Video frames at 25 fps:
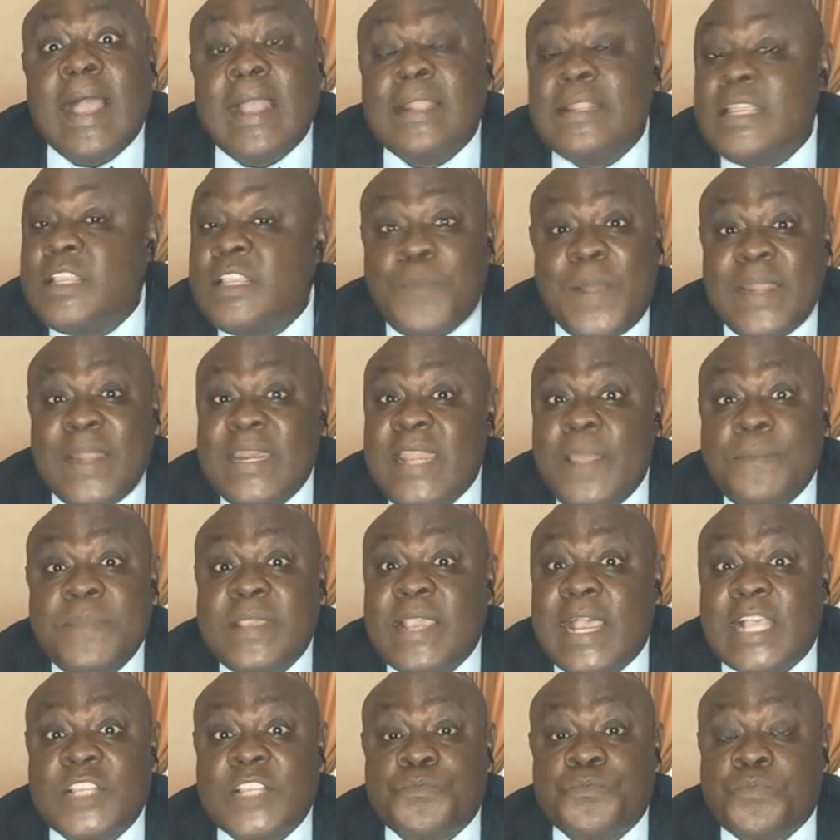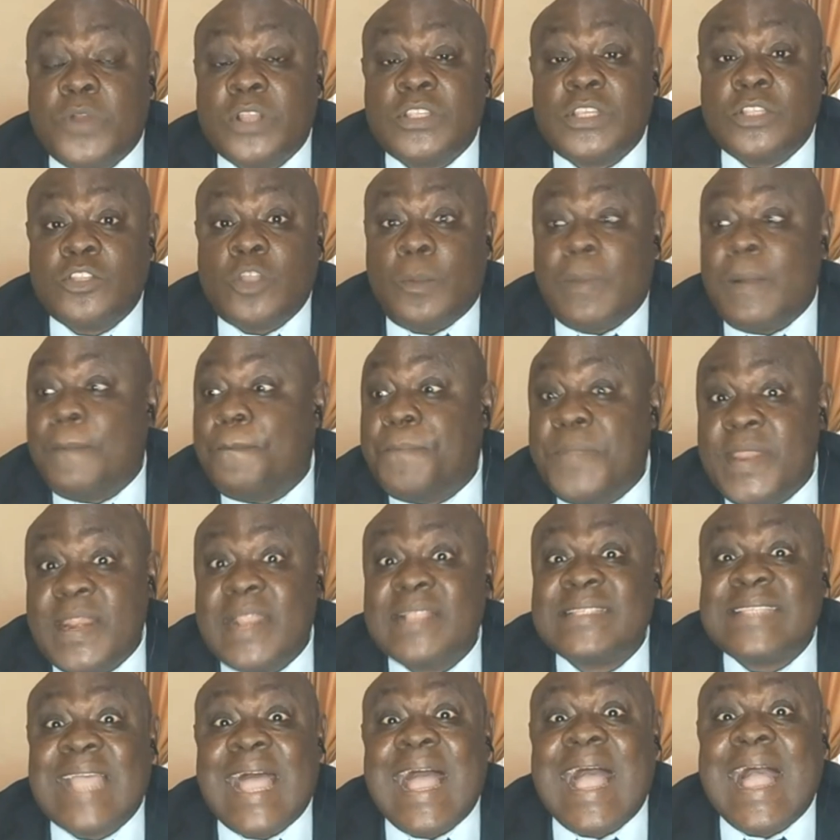This pandemic has brought it up, and
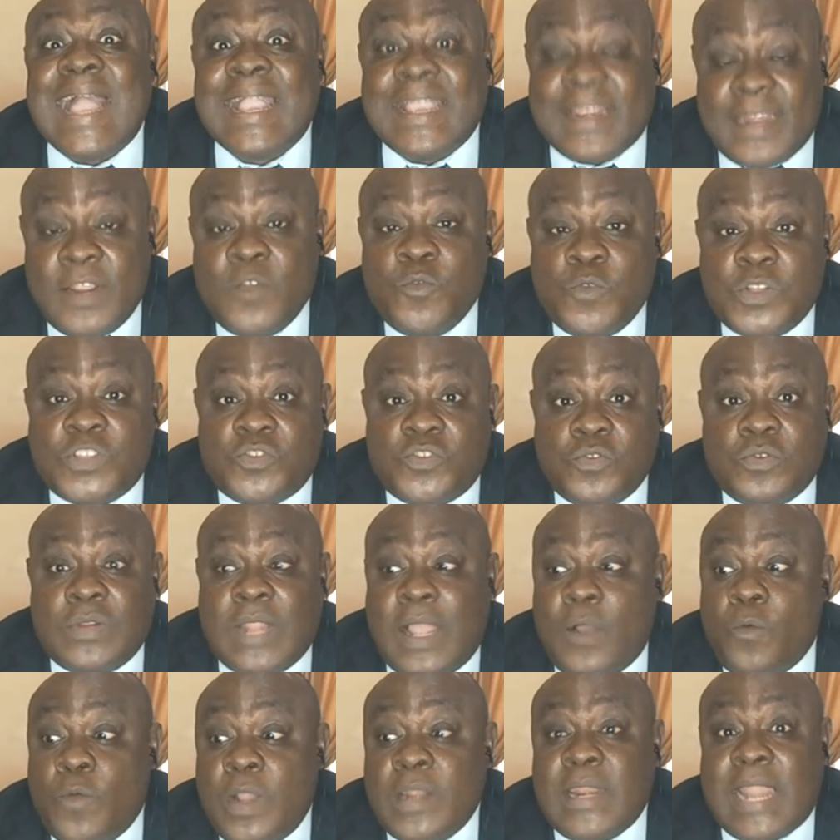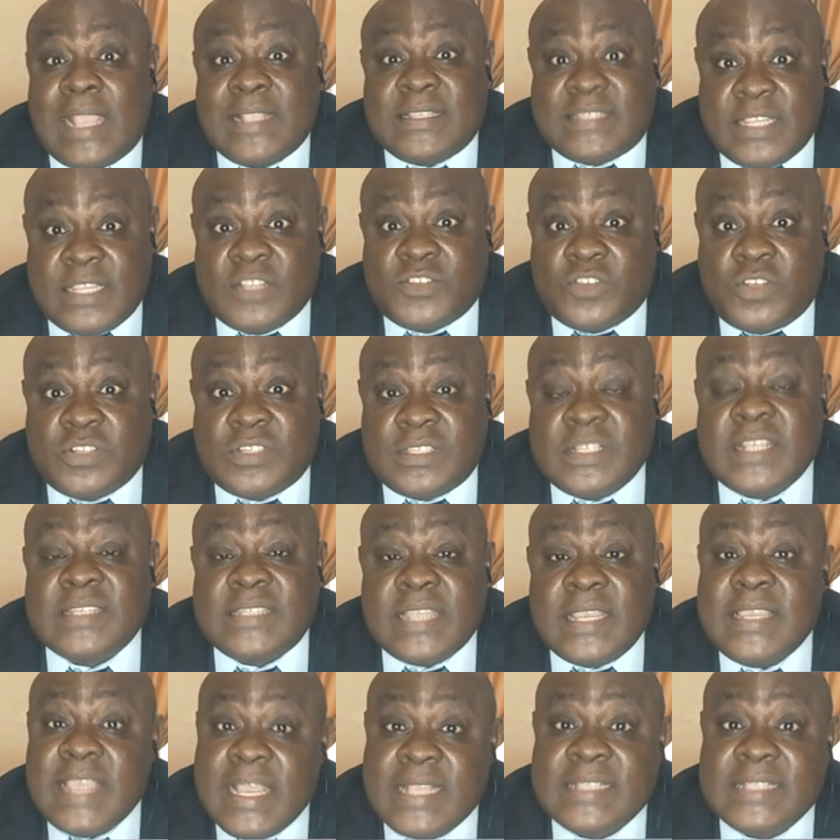parents are agreeing with you now. When I say such, they
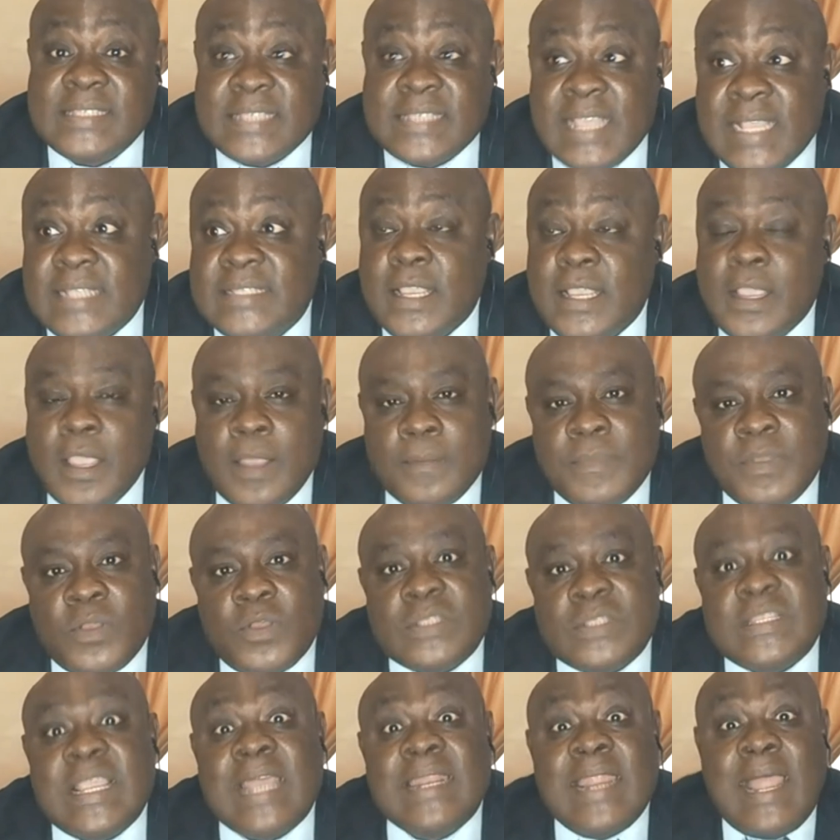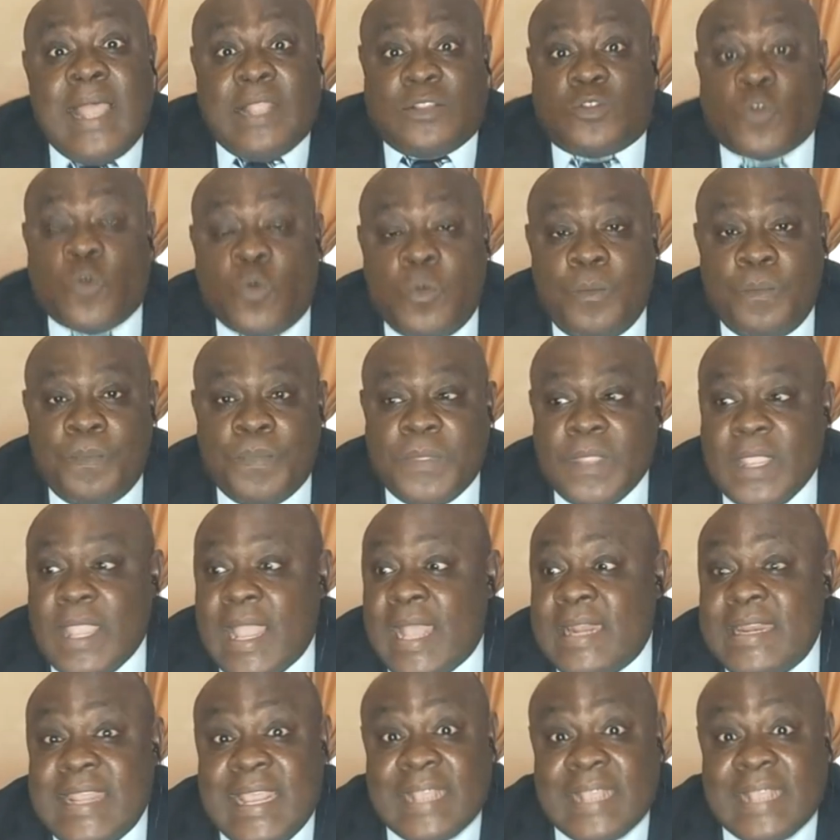say yes, yes, because they are not at home and they